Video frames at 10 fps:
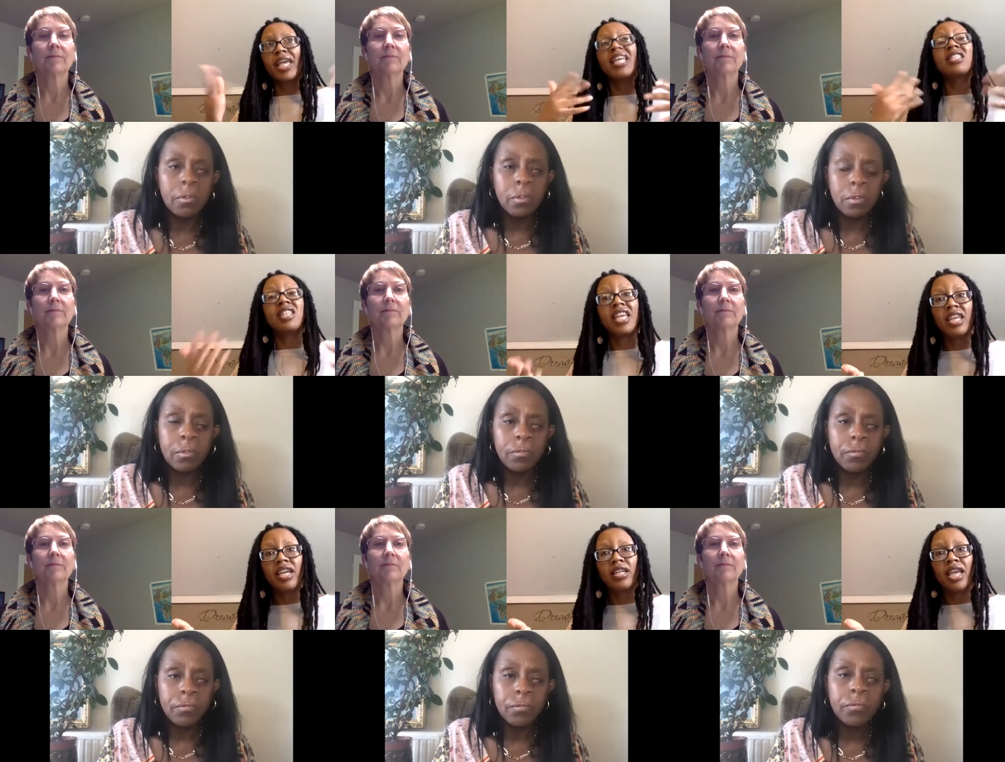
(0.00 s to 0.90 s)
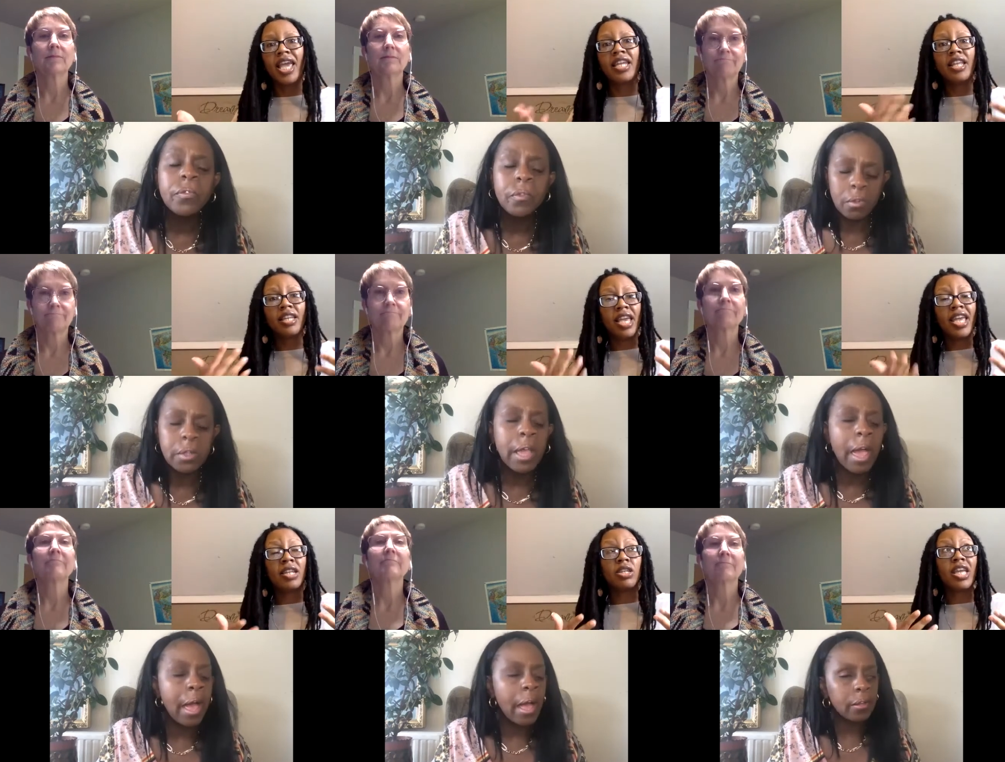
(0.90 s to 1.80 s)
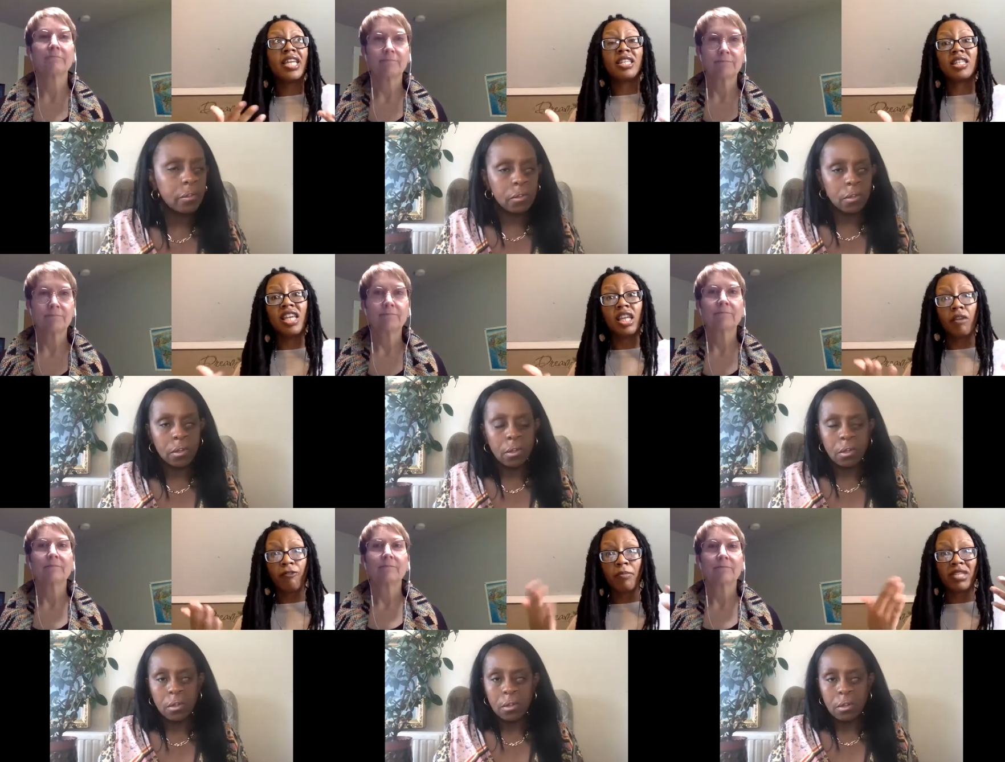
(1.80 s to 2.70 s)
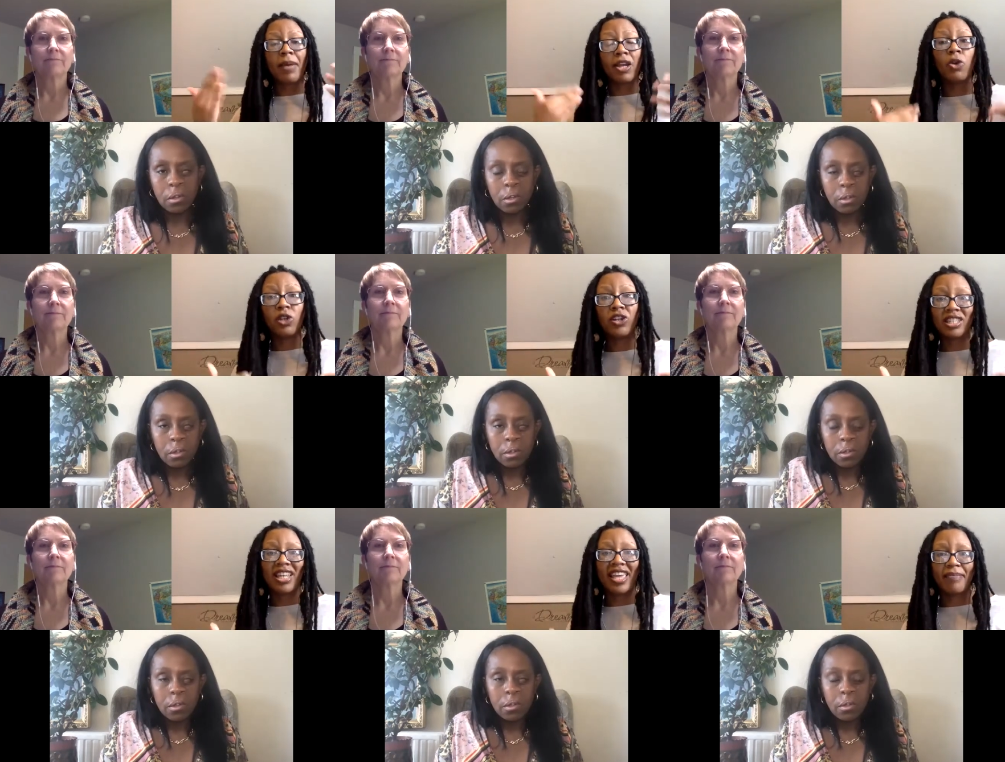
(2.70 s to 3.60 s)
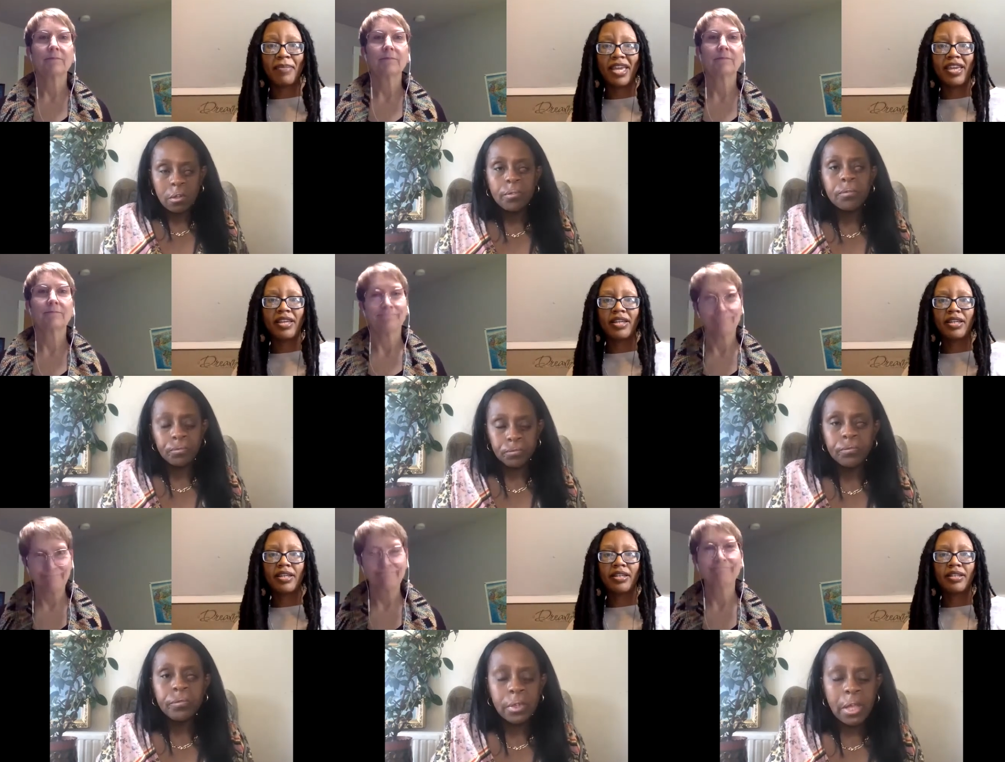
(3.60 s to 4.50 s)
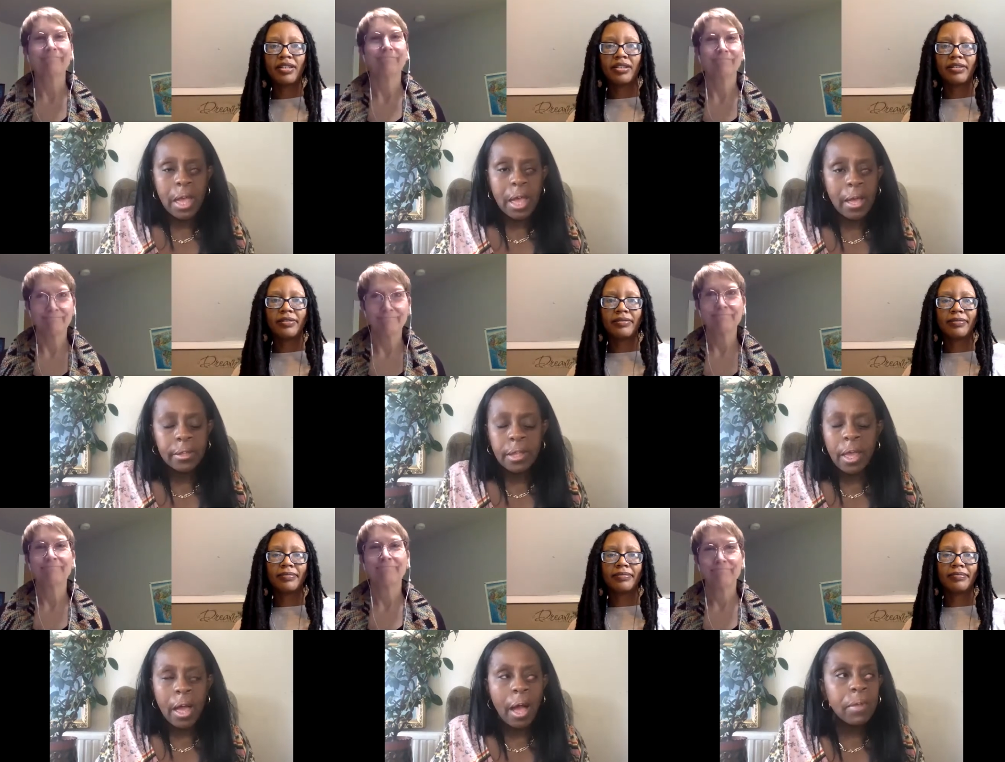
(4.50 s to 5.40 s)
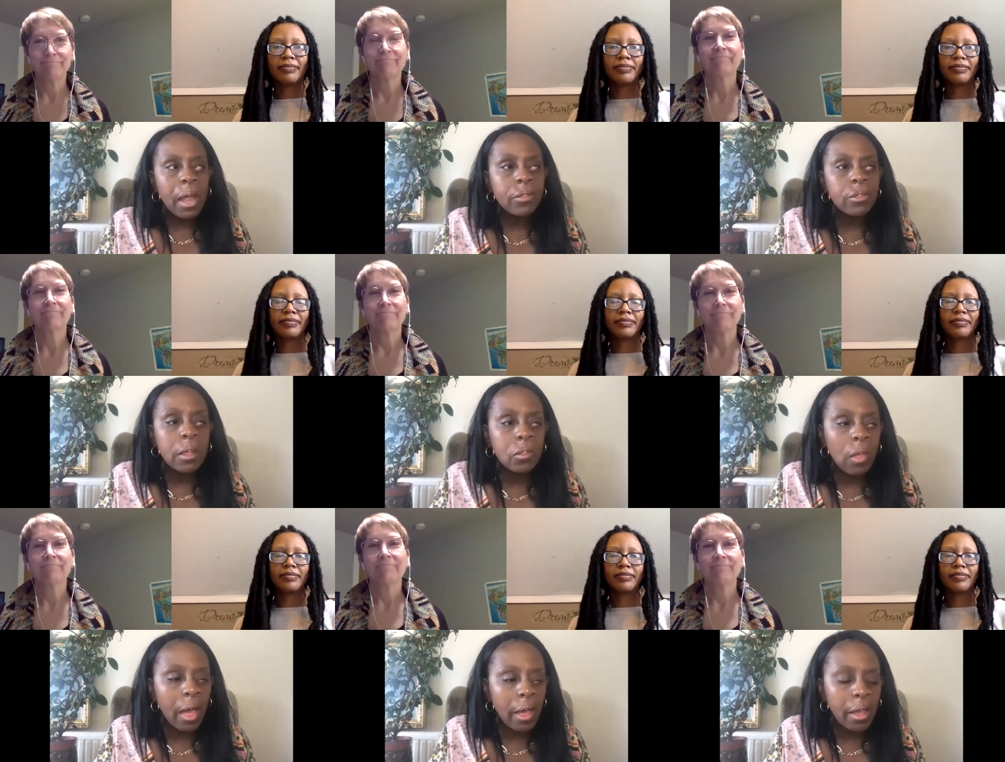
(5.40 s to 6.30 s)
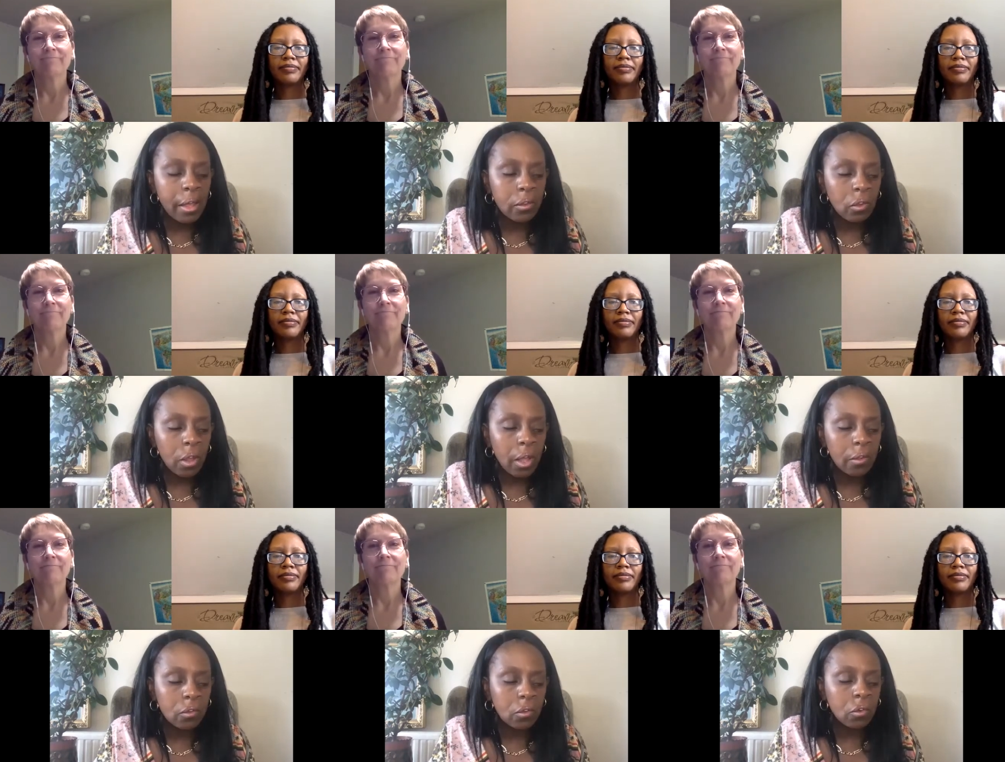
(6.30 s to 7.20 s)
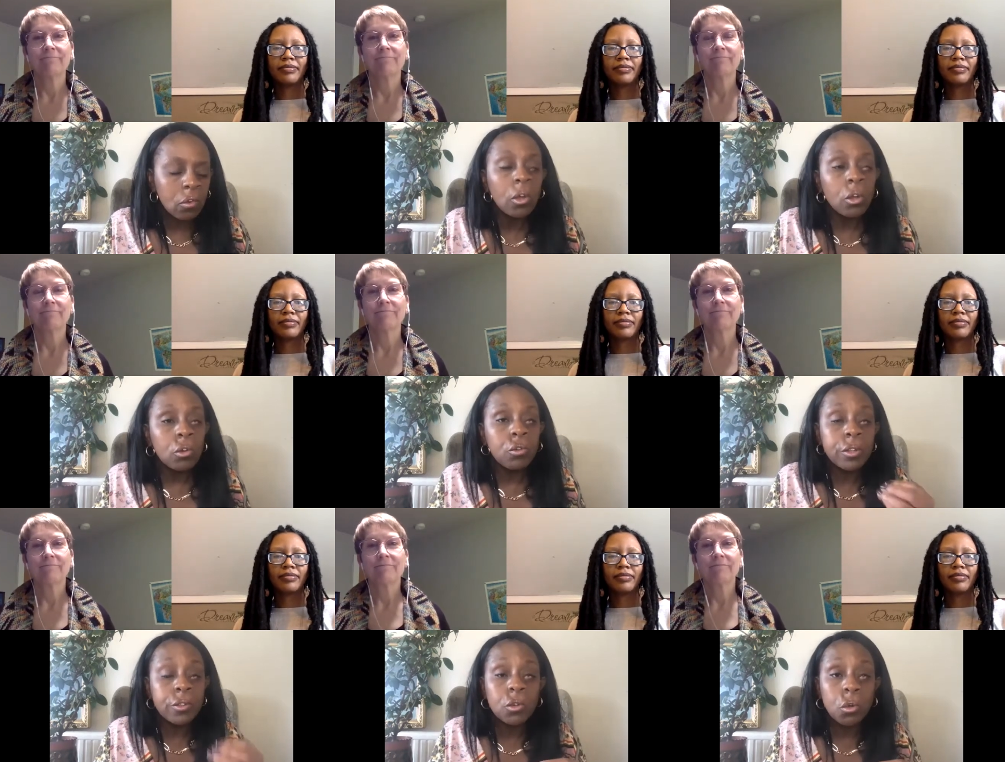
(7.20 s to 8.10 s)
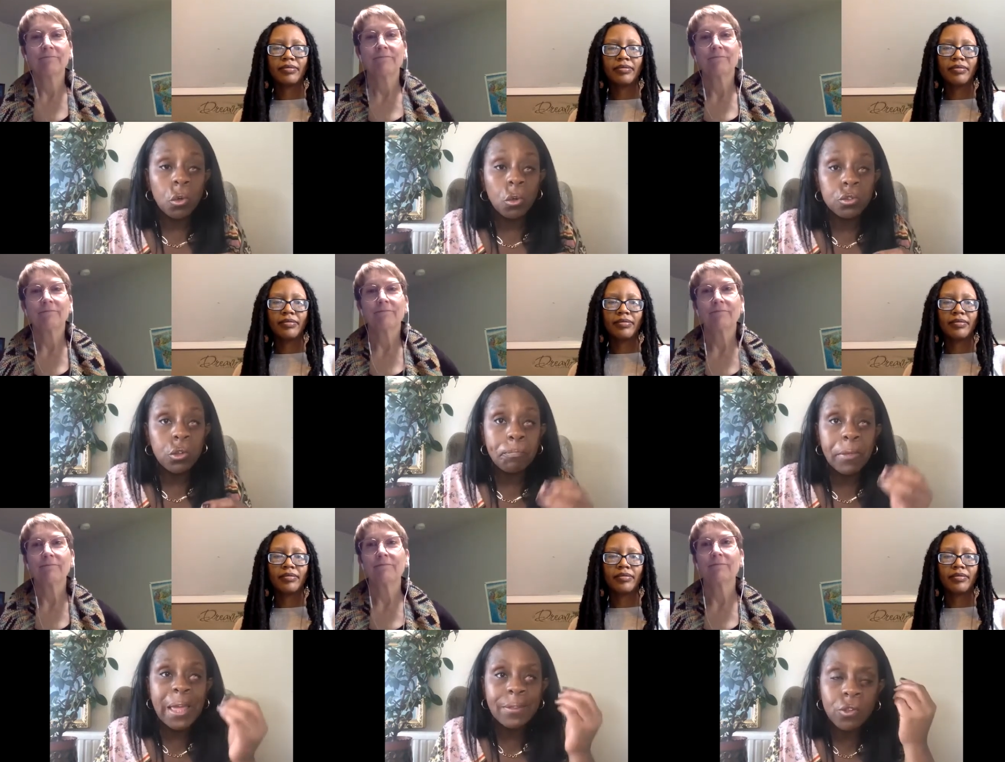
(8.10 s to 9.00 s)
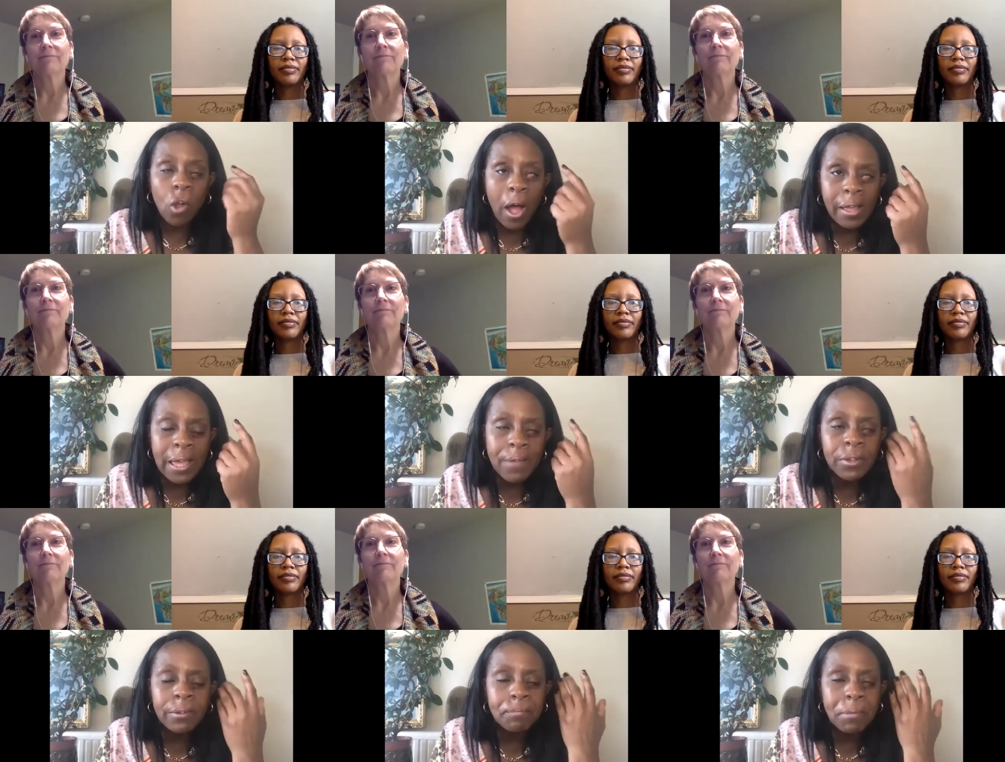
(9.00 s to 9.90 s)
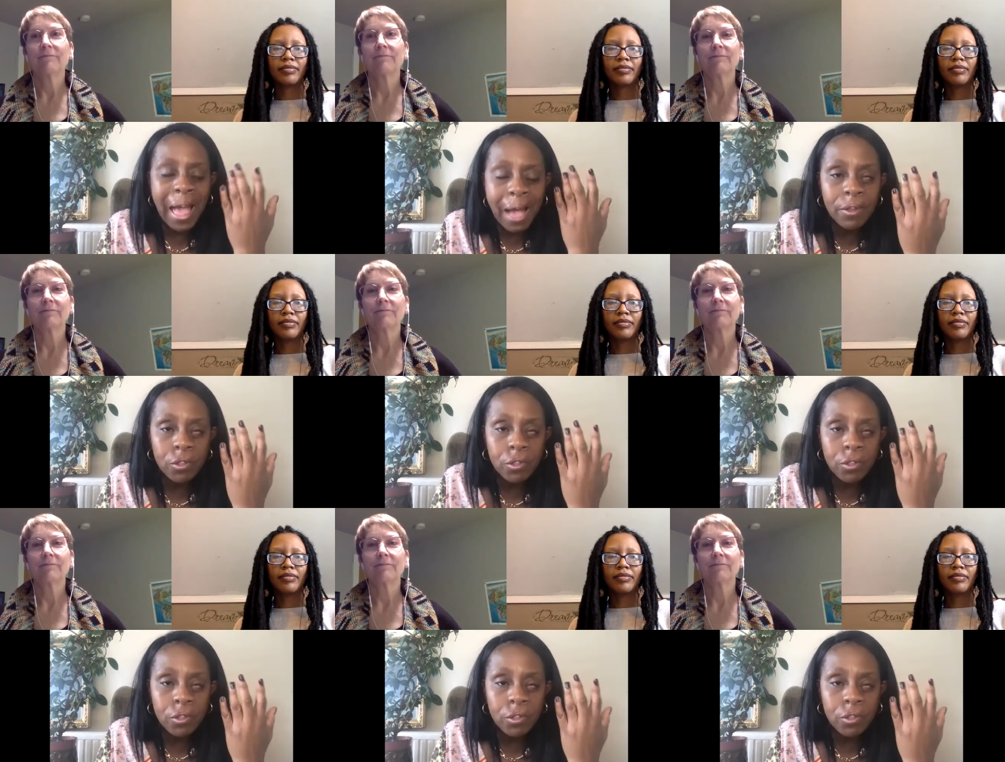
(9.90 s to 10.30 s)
Speaker 1: is needed and it, yeah. it it is needed from somebody who looks like me.
Speaker 2: Yeah, yeah. I mean, I think that it's it's critical to start even be having